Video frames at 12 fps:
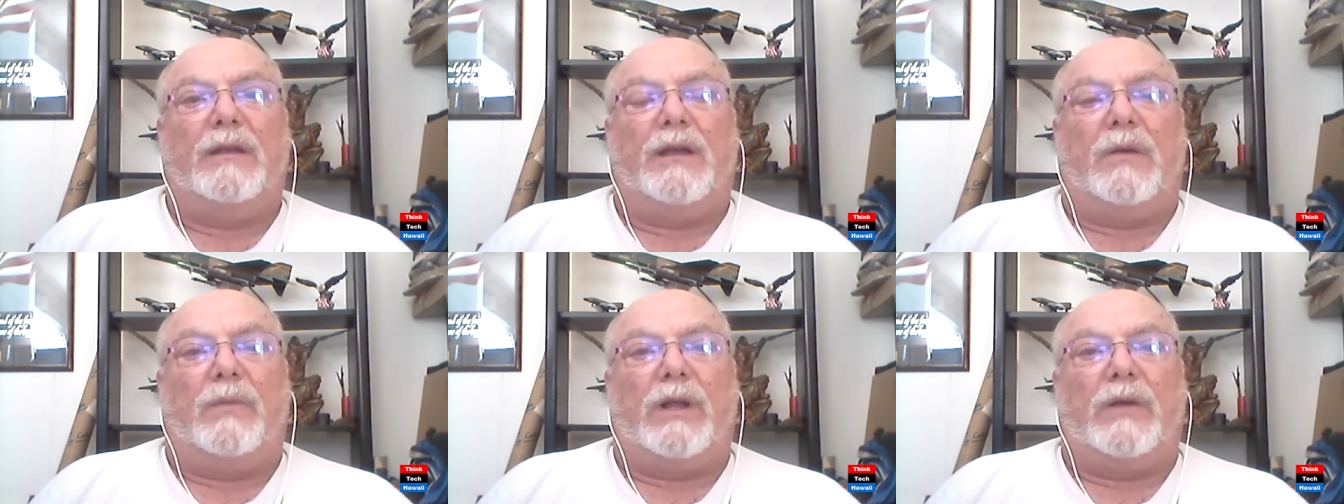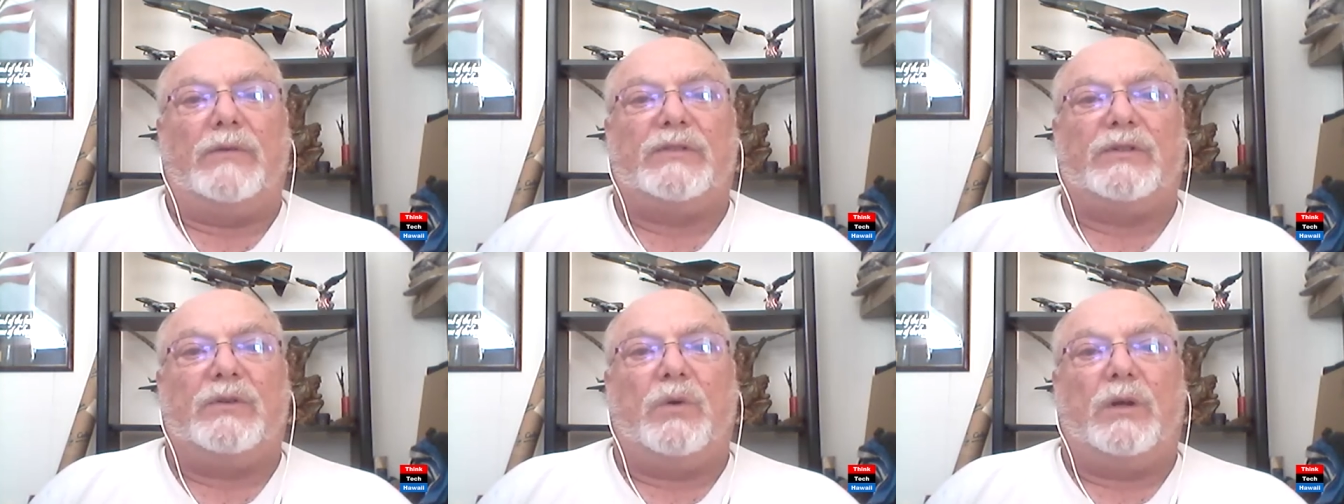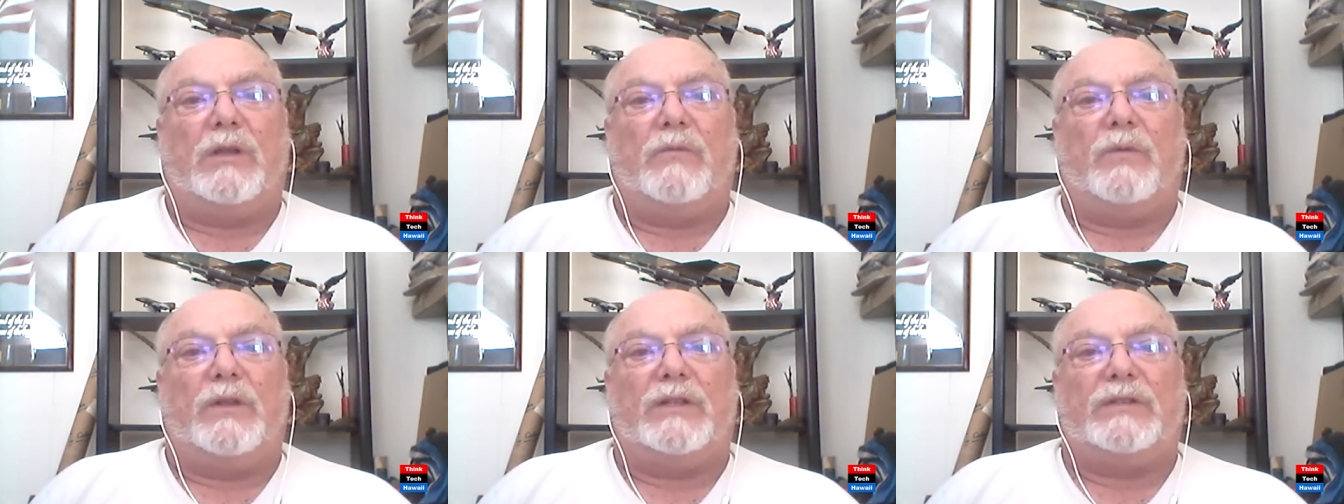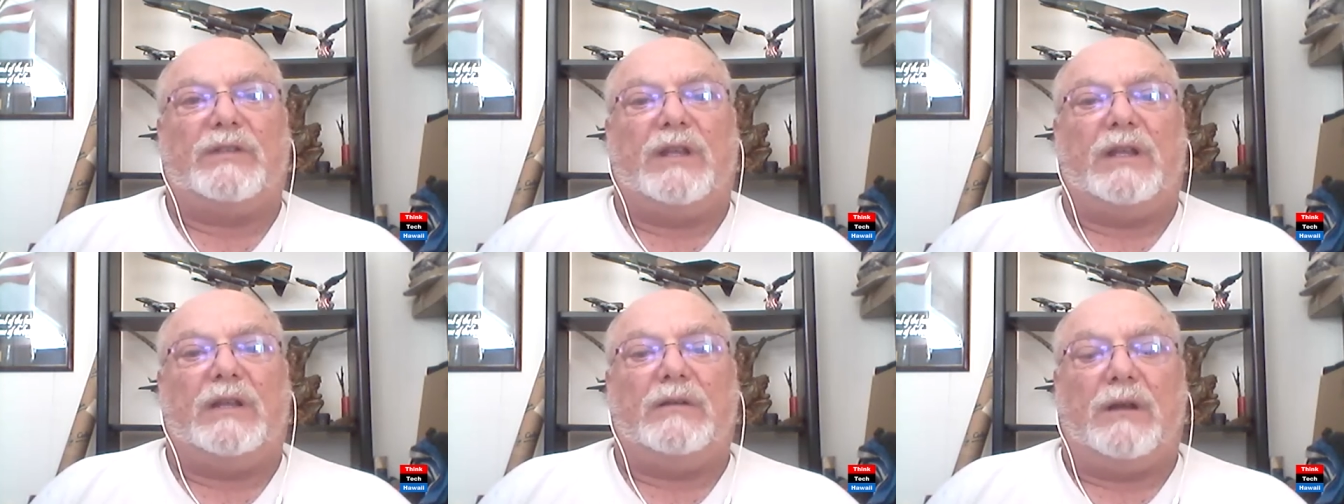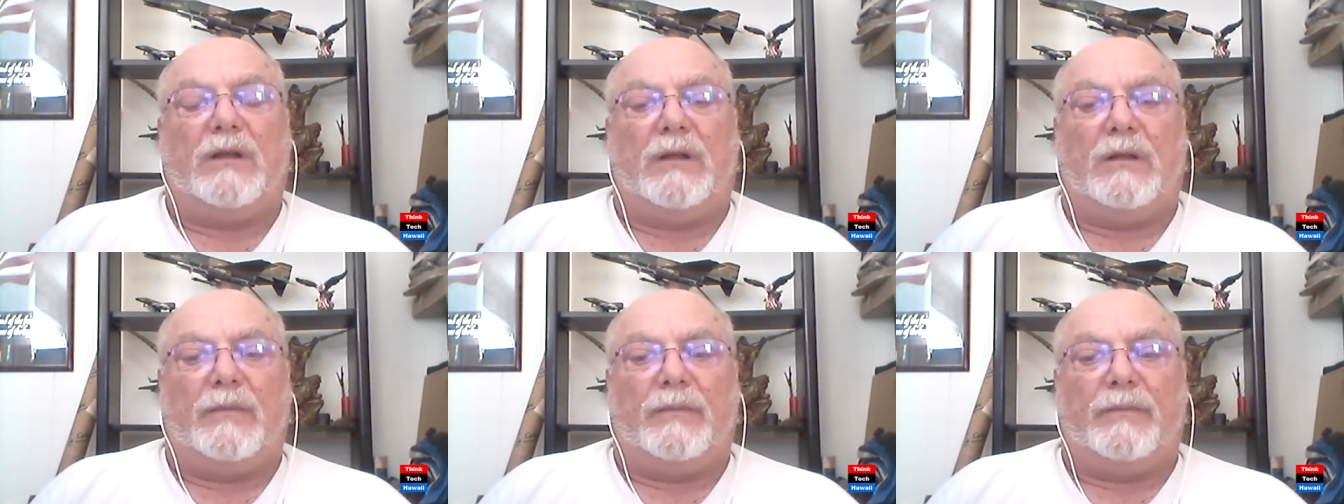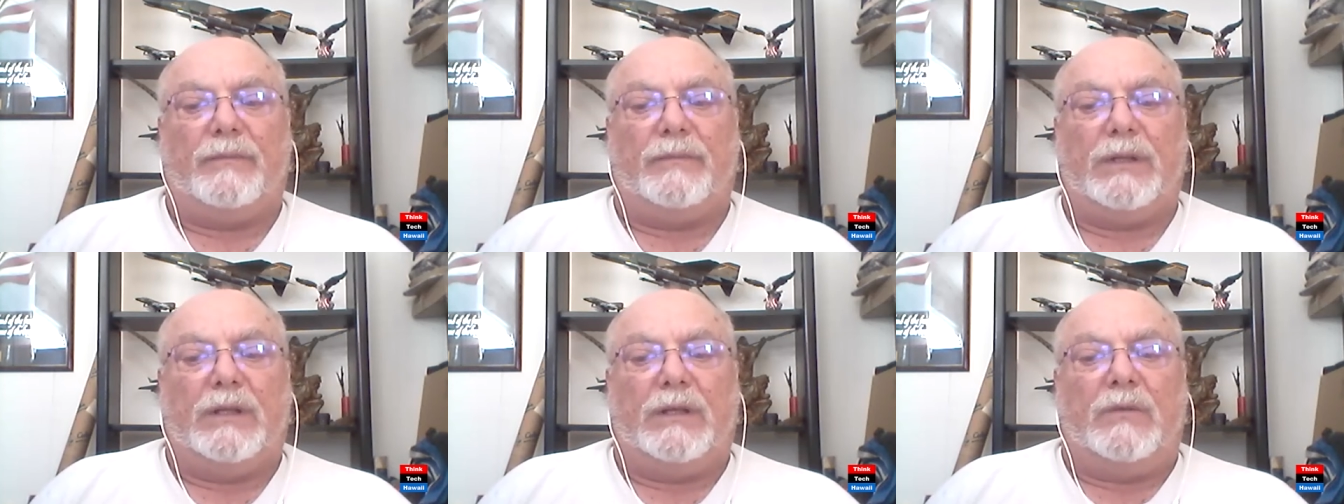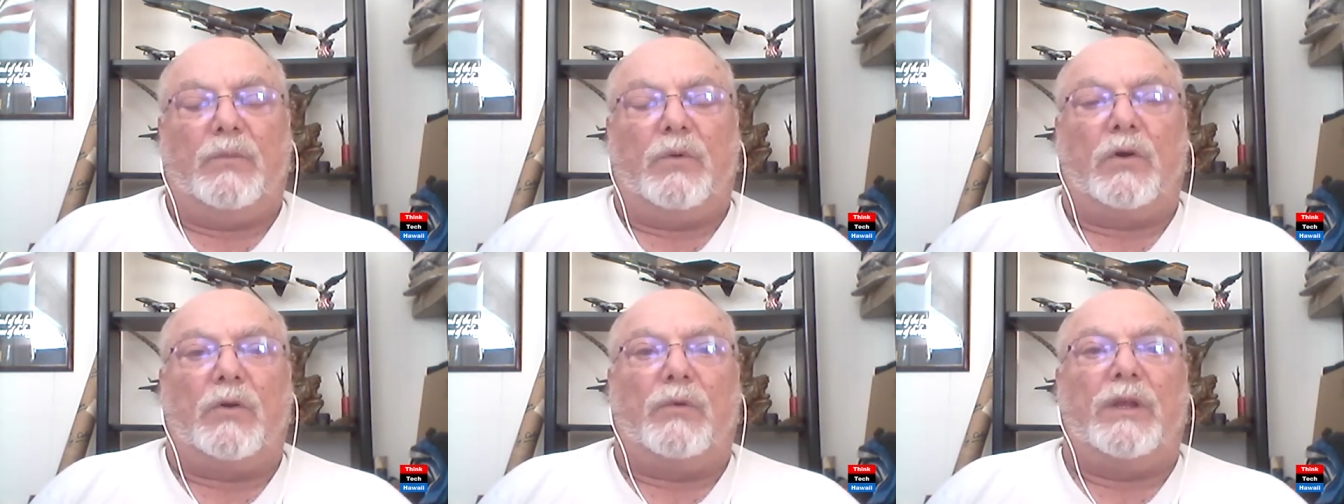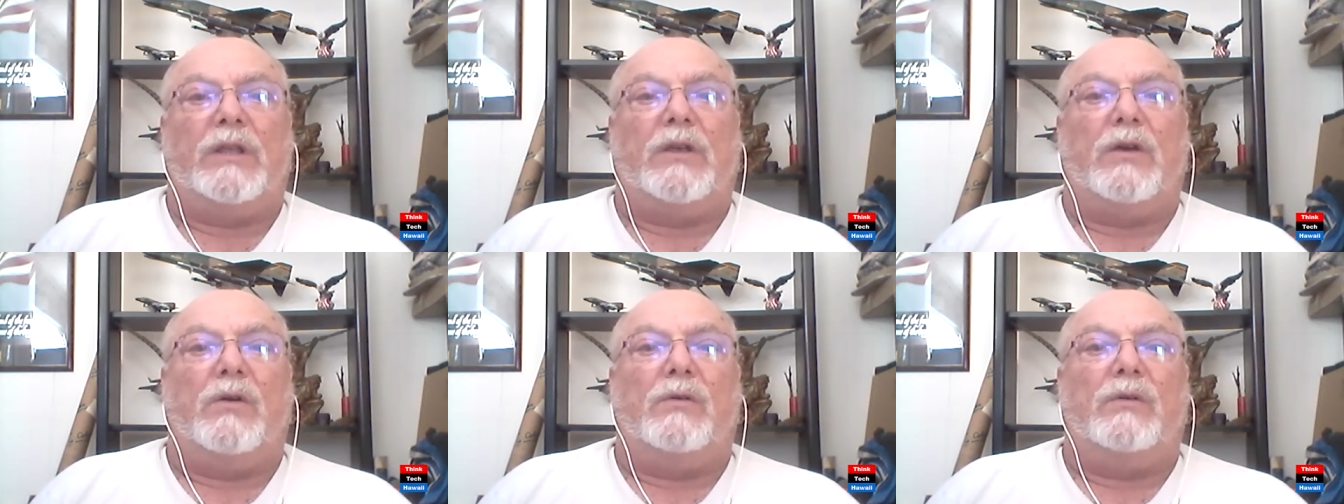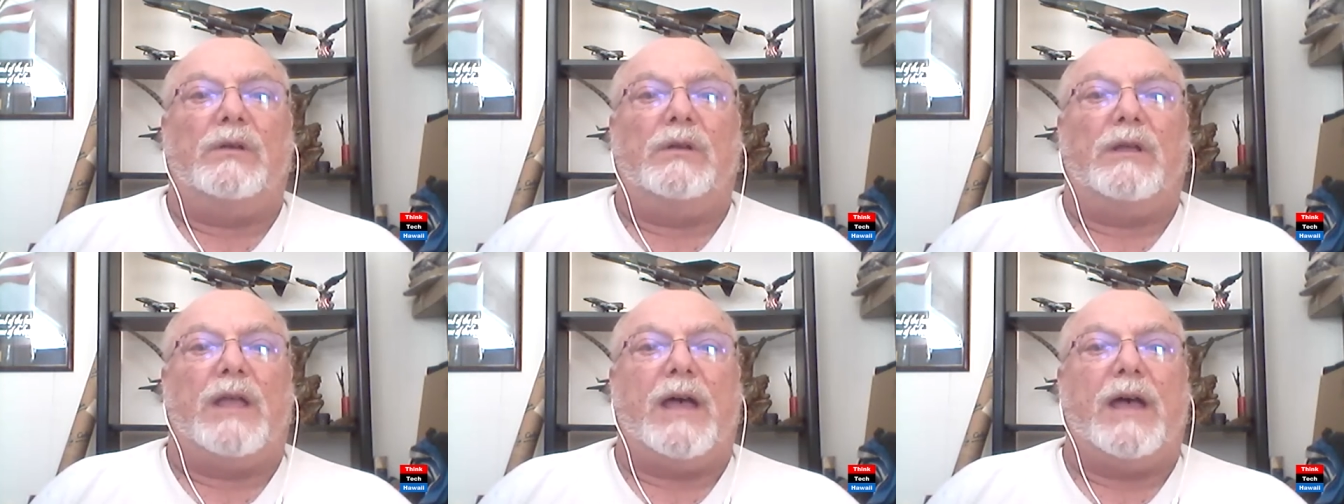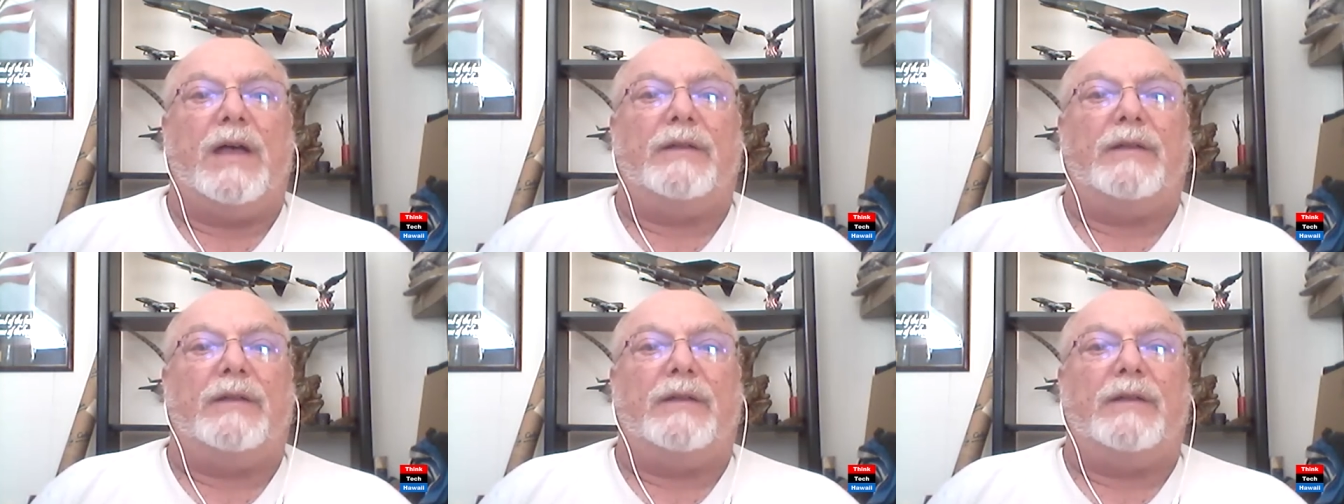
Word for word: when I was still working for the state, Puerto Rico had